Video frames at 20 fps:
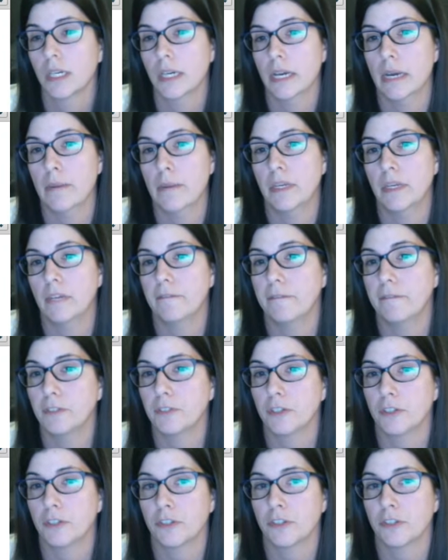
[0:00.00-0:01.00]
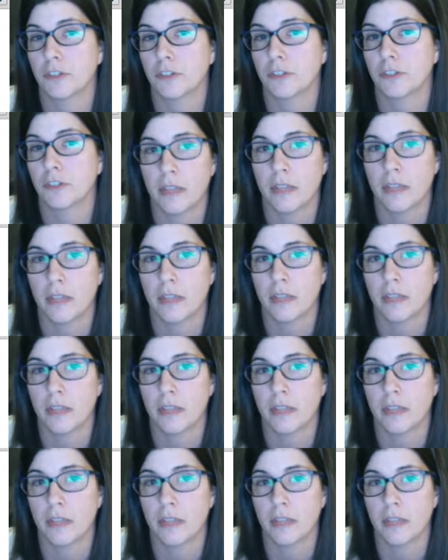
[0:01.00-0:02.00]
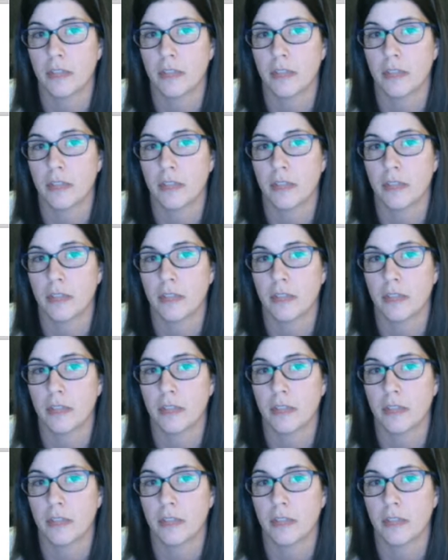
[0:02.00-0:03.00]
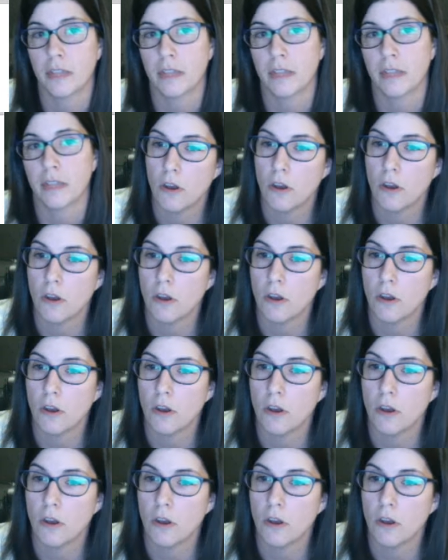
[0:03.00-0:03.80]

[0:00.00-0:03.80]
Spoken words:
And if you search for that in the App Store, it is free to install.